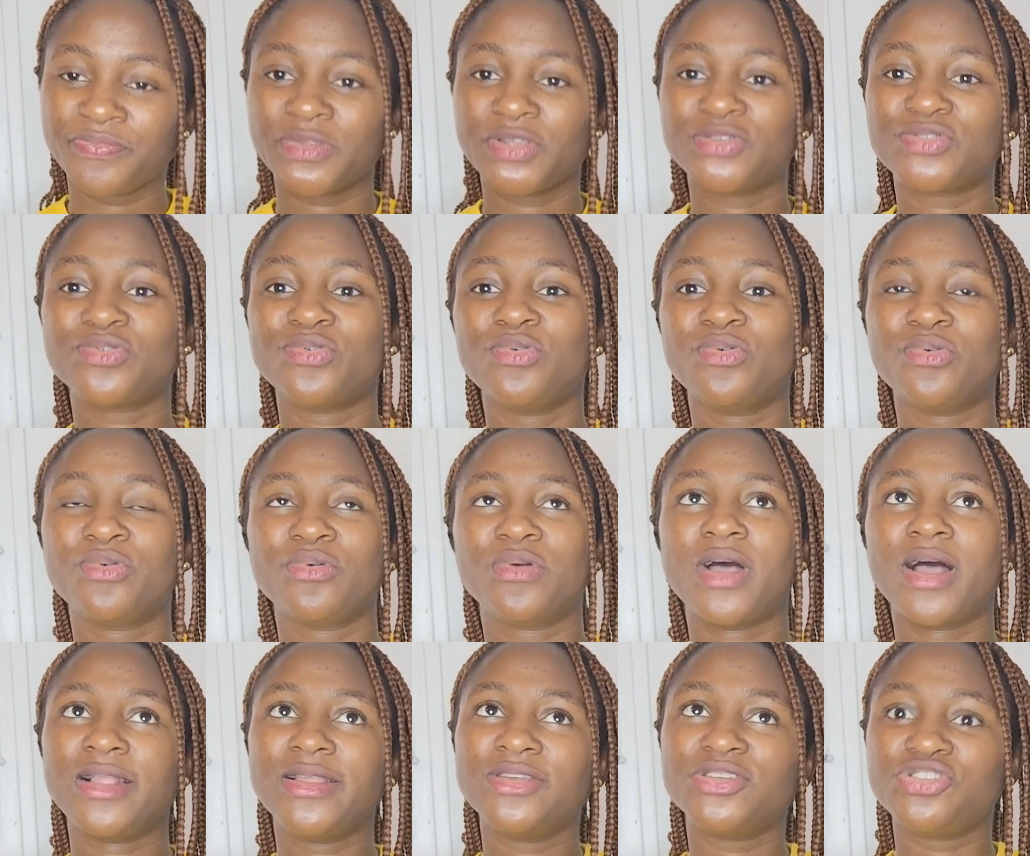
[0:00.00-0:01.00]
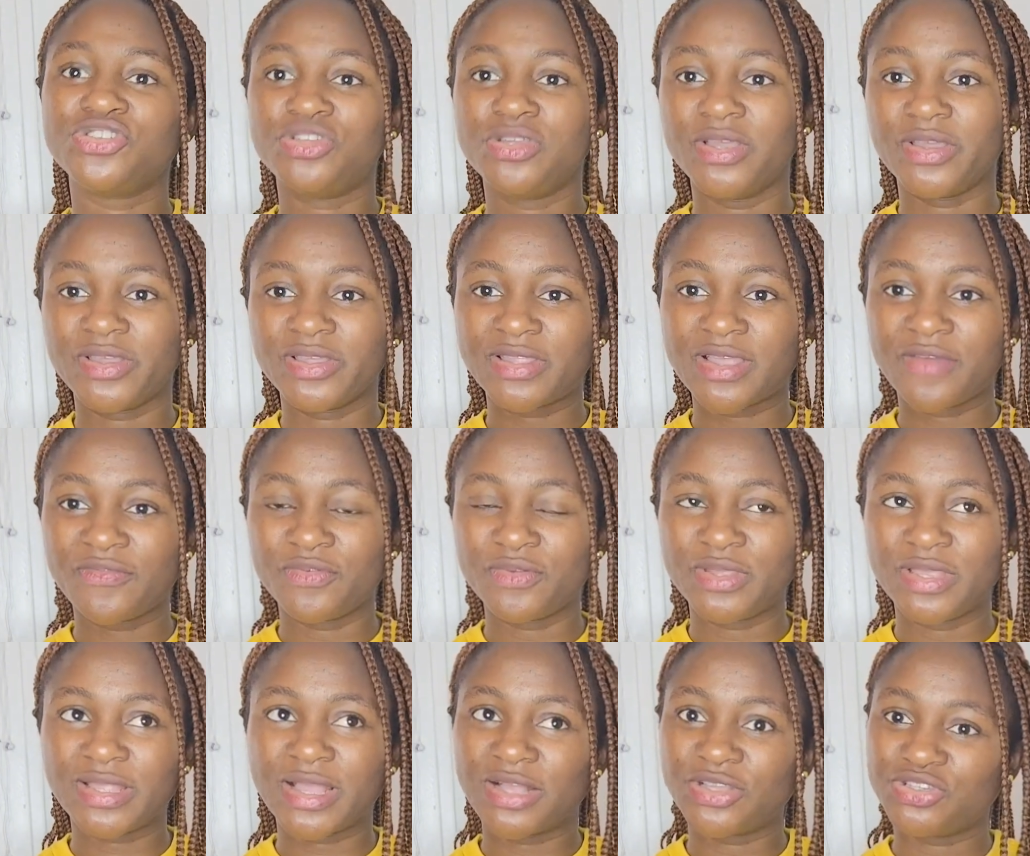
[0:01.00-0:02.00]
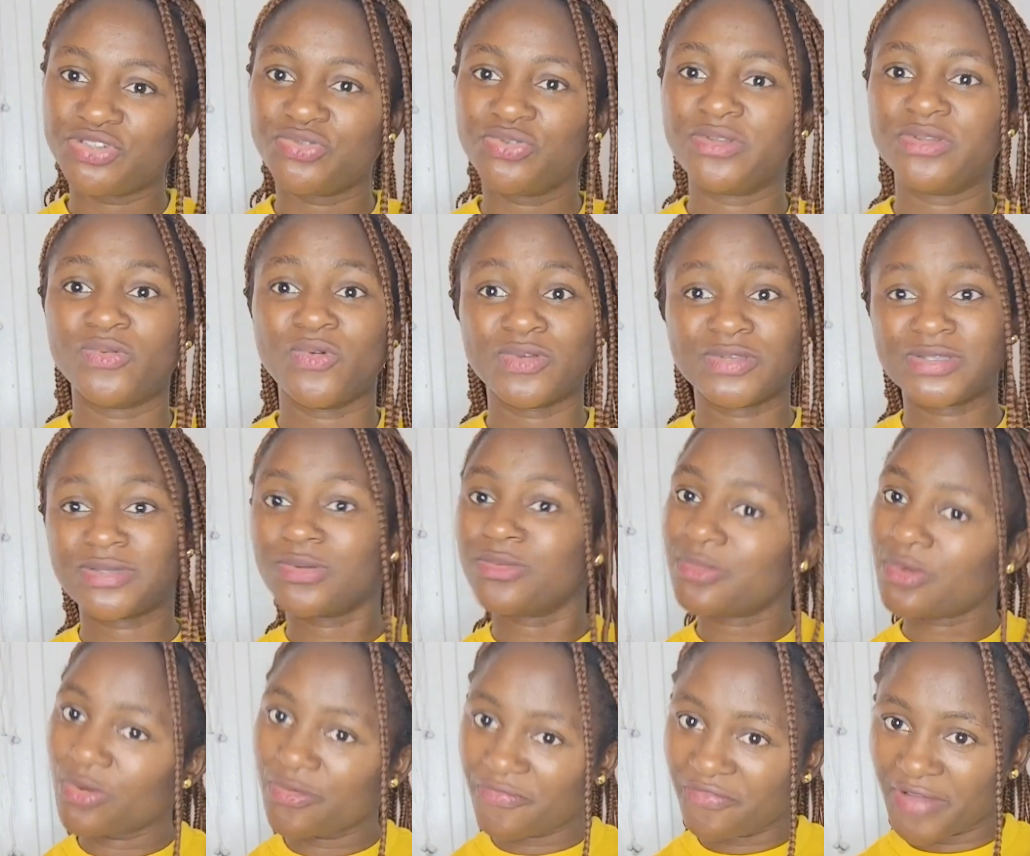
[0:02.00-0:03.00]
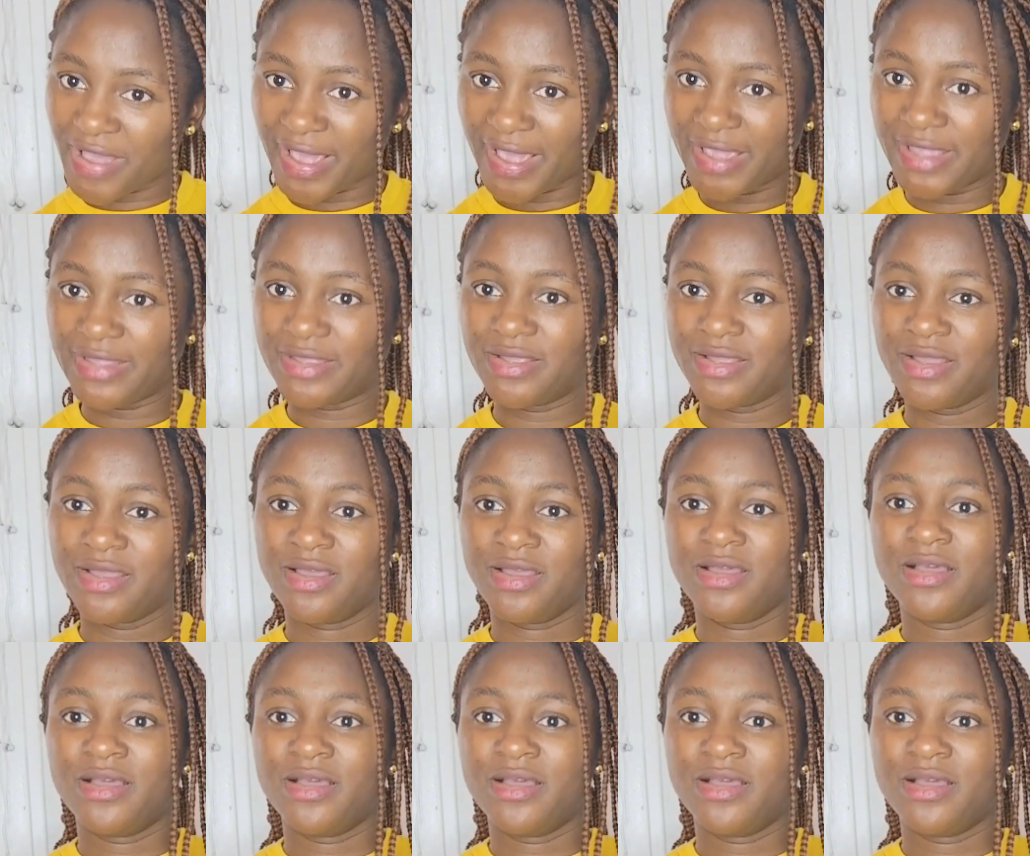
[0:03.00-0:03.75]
So at least the interview date at June was fine.